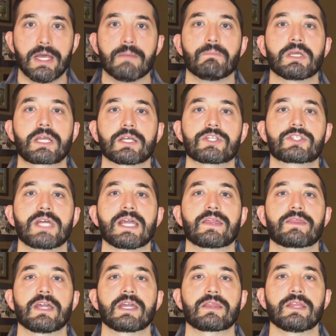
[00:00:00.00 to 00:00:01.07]
because they
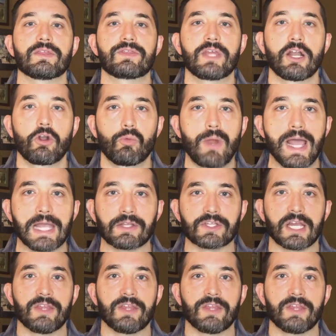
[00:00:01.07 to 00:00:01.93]
think that they're right,